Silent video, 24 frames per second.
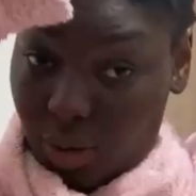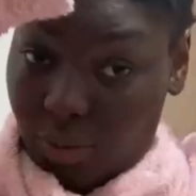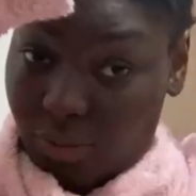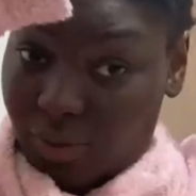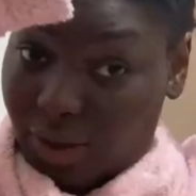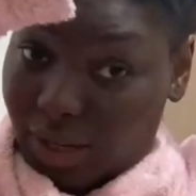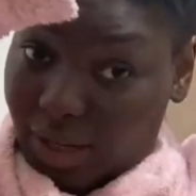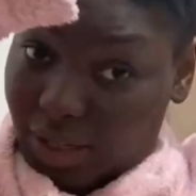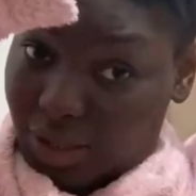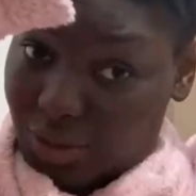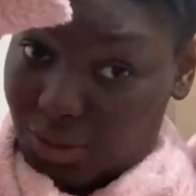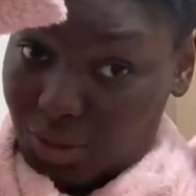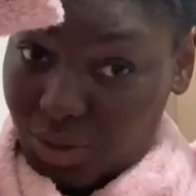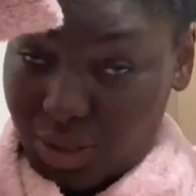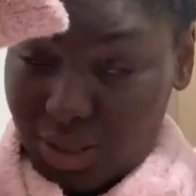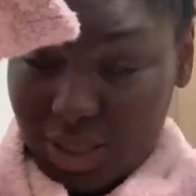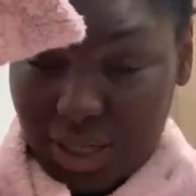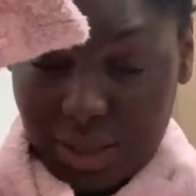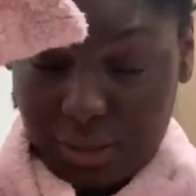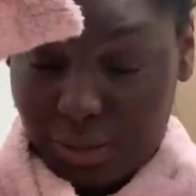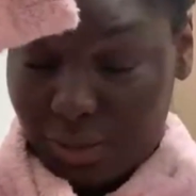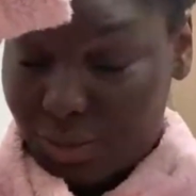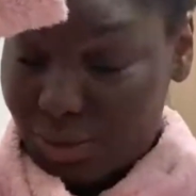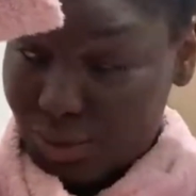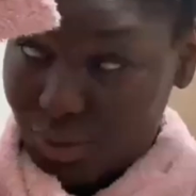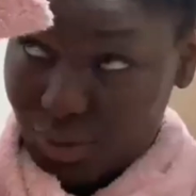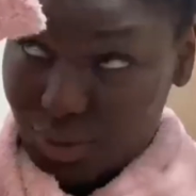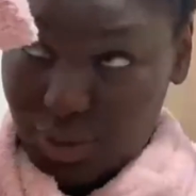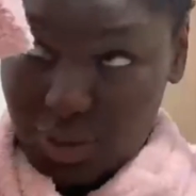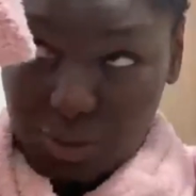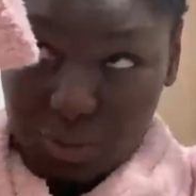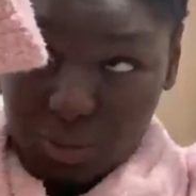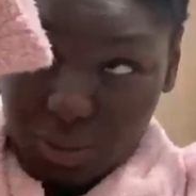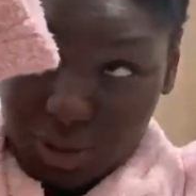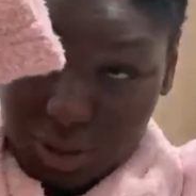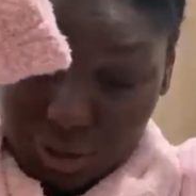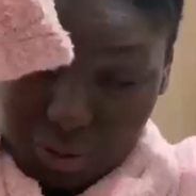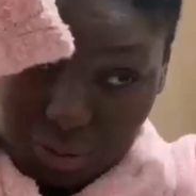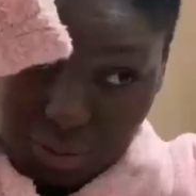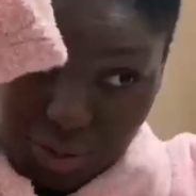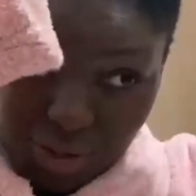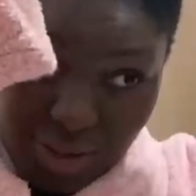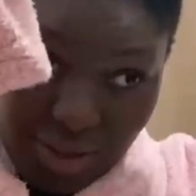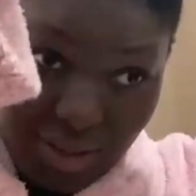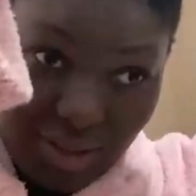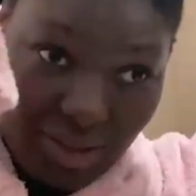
I do believe the rosemary water was